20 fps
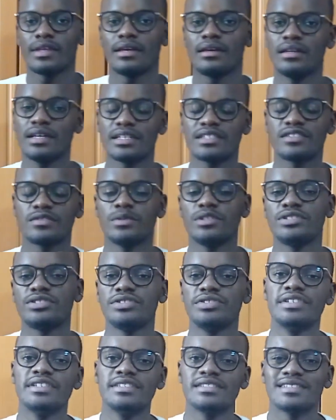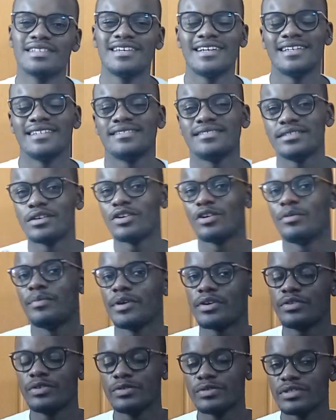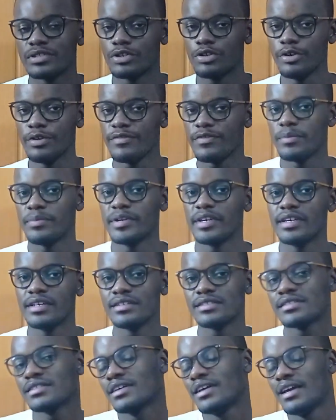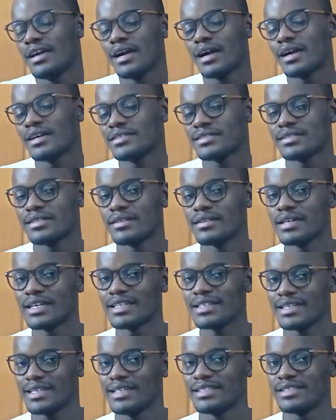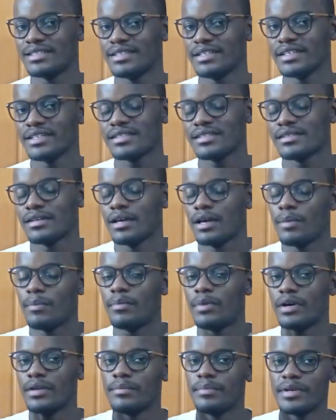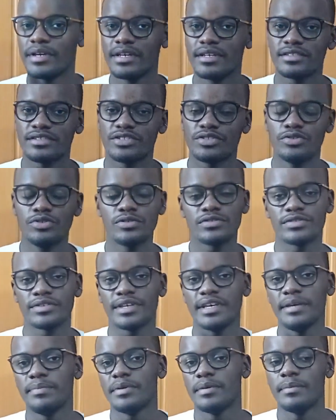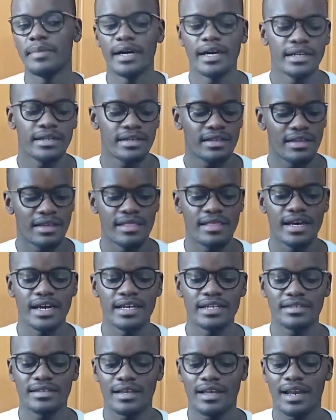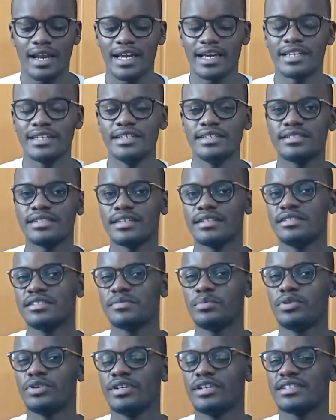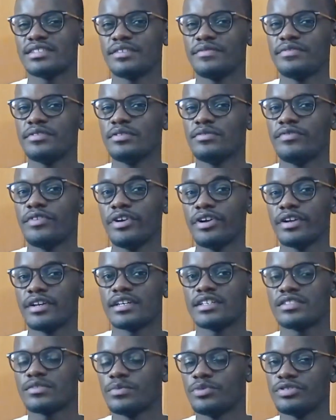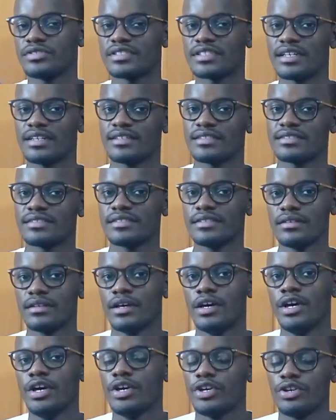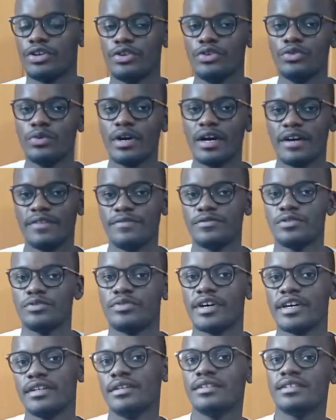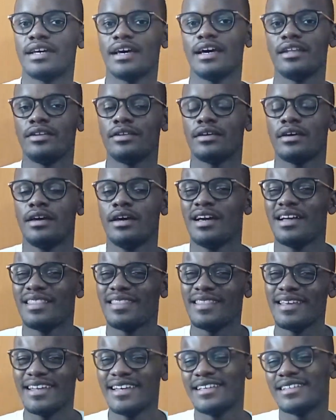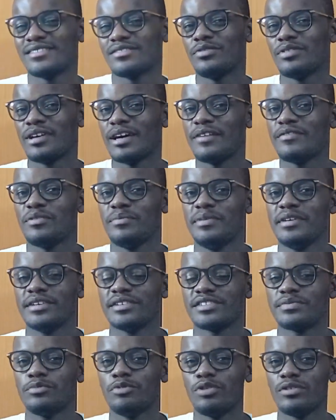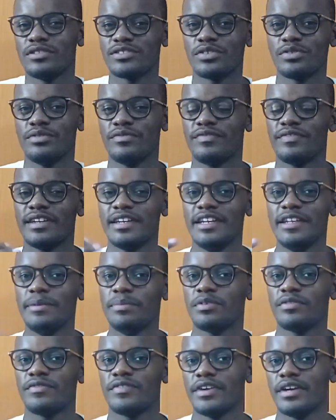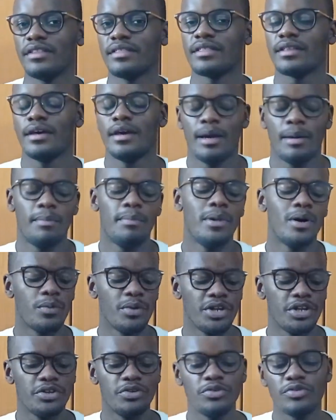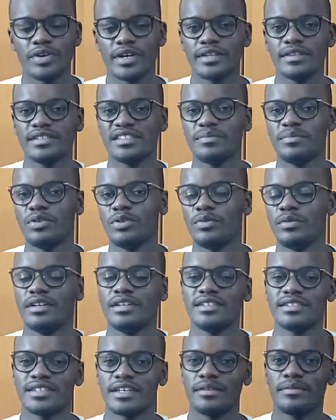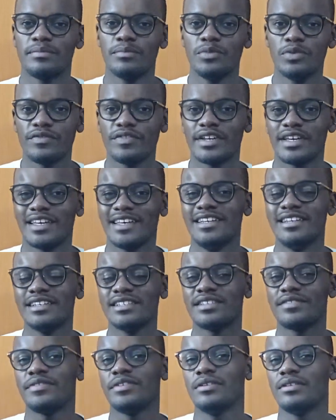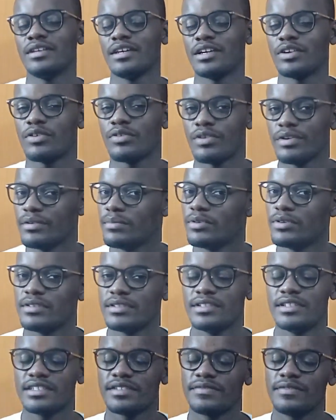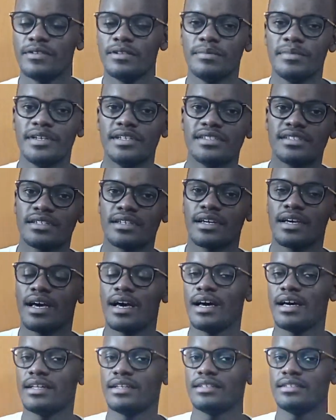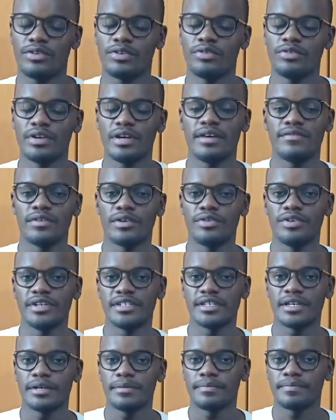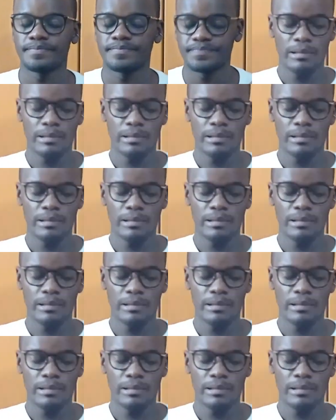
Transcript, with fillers: next question is is the comet cruiser good for beginners answer to that is yes but beginners should also keep in mind that like i did say this board doesn't feel very nice when you're standing still you do have ride it and there is going to have to be a small sort of leap of faith but when you do ride this board when it does get moving it does feel incredible it does feel amazing and you're going to have a great time